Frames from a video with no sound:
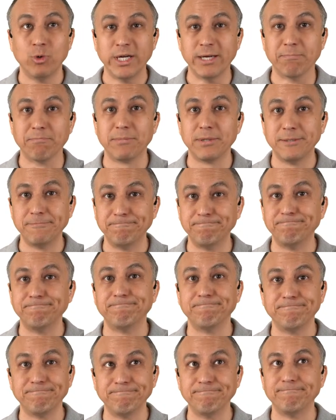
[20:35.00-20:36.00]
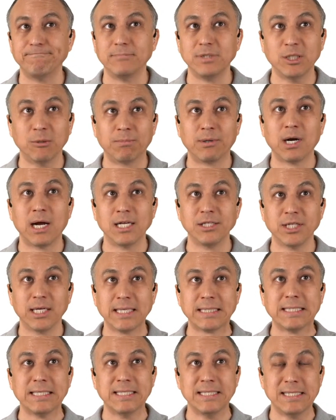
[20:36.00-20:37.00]
RIP. Your
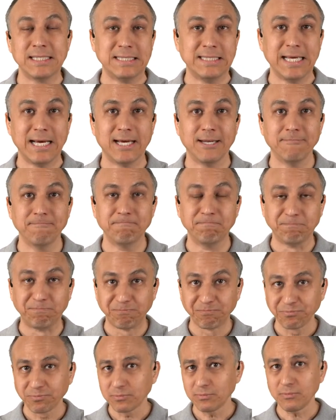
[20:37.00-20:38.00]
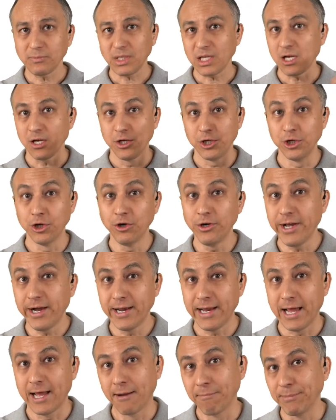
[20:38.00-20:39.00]
project is dead. You're
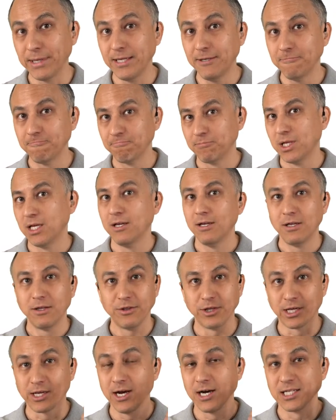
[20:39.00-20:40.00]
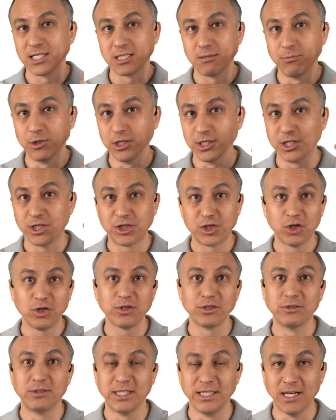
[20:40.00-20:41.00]
not happy. The customer is
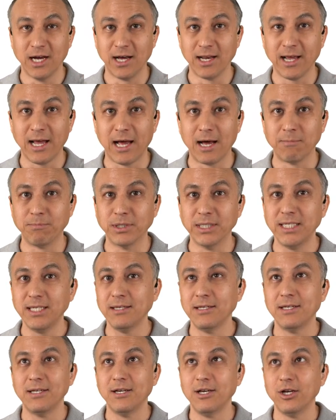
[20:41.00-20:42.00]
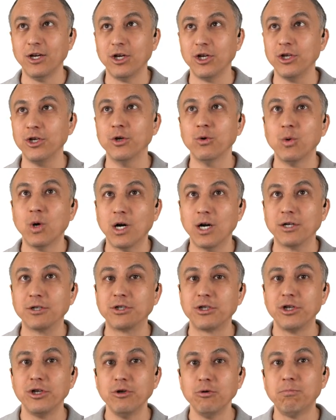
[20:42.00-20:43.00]
certainly not happy. You
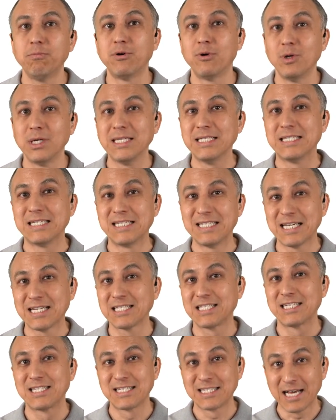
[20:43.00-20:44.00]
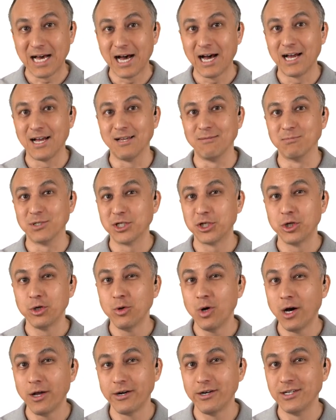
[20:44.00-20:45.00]
are 2.6 times,
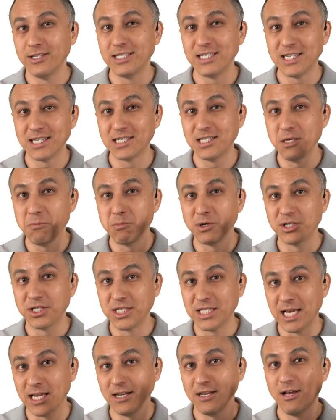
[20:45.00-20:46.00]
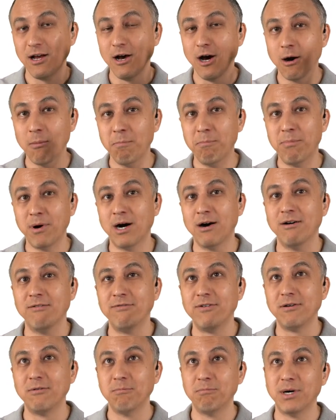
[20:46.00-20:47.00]
260%
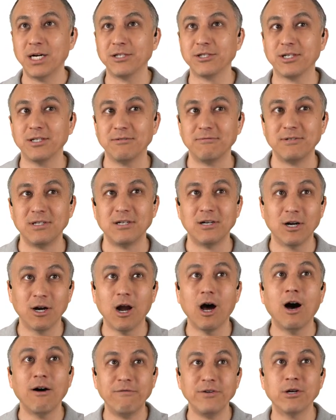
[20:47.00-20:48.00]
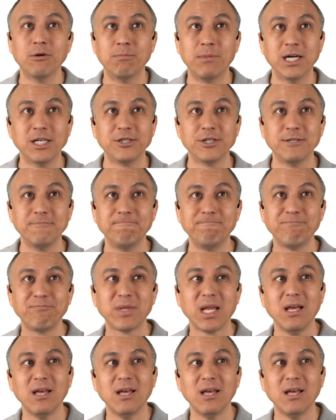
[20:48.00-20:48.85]
above budget or of your budget.